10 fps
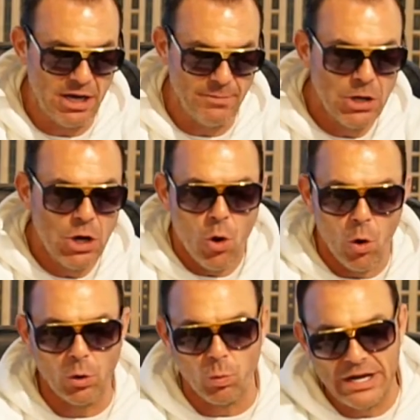up
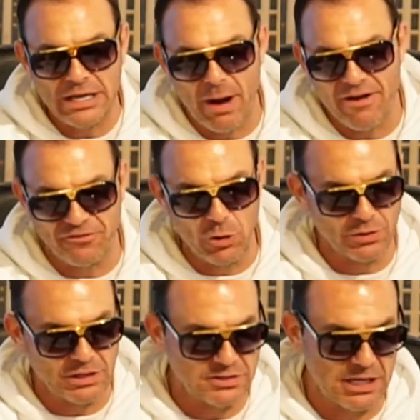or winning by fewer
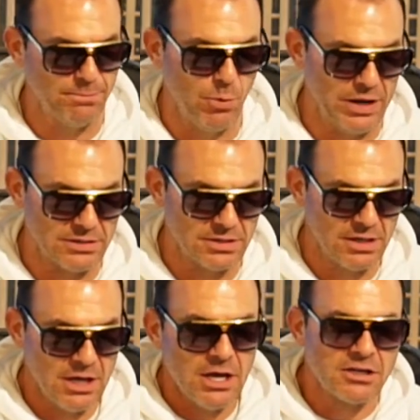than 10 points,
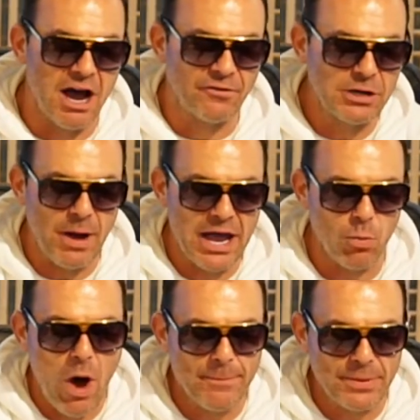covering by a
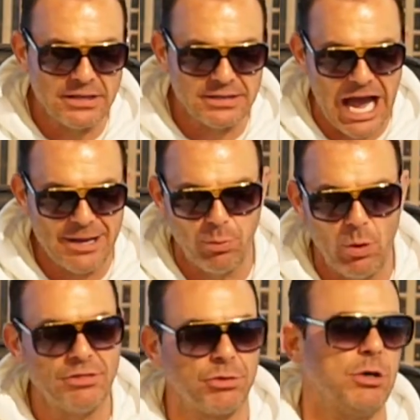whopping
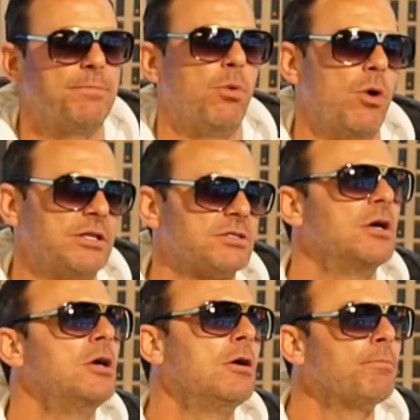9.3 points
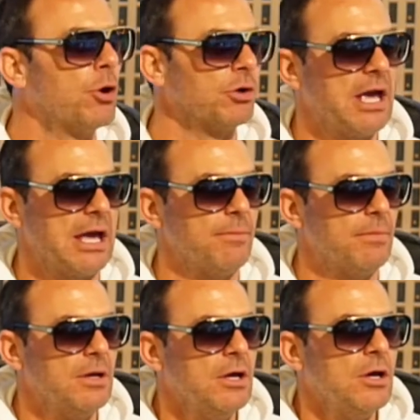per game
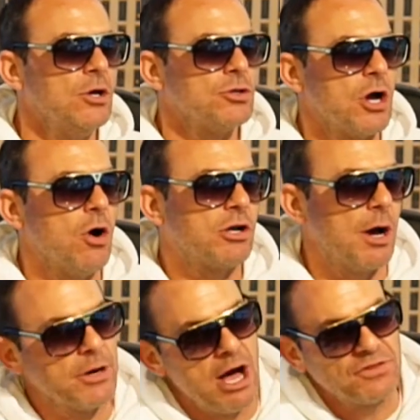so
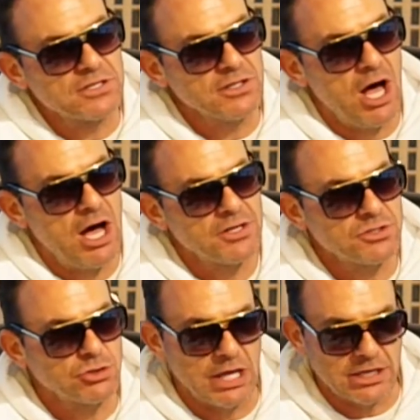coming off this loss,
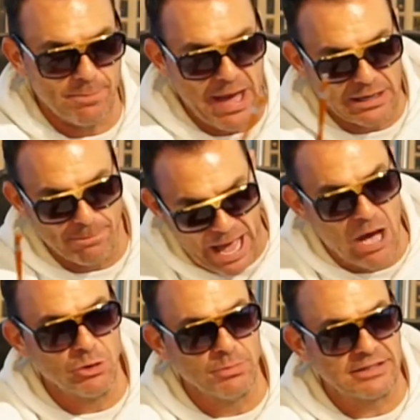do they come back and
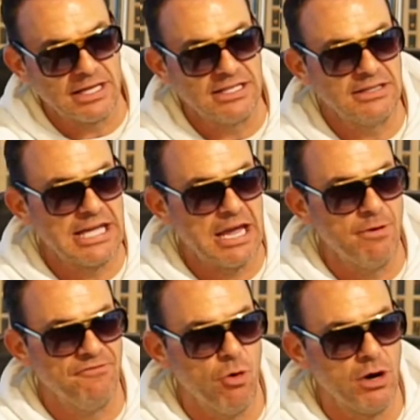pound them like they did the game
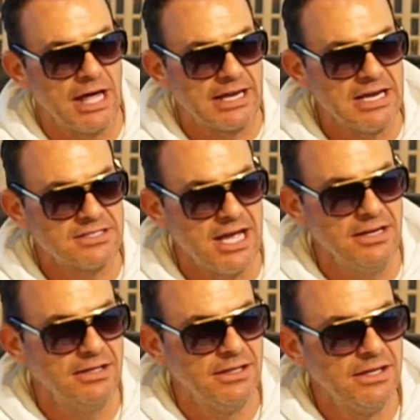before? Like I
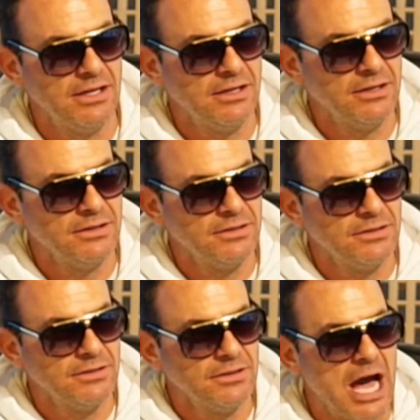said, that's a good
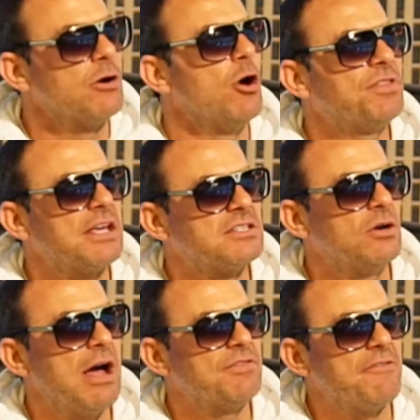question. I don't know if they still
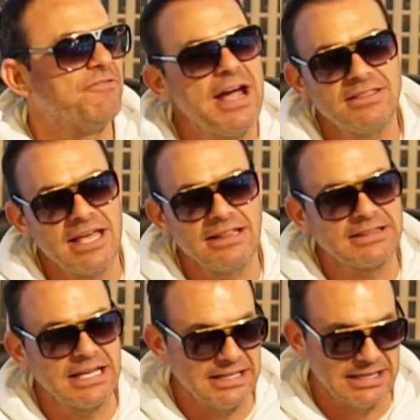have that fight that like
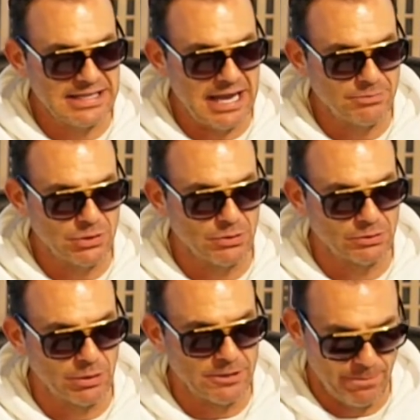they did in game there's, two. There's there's,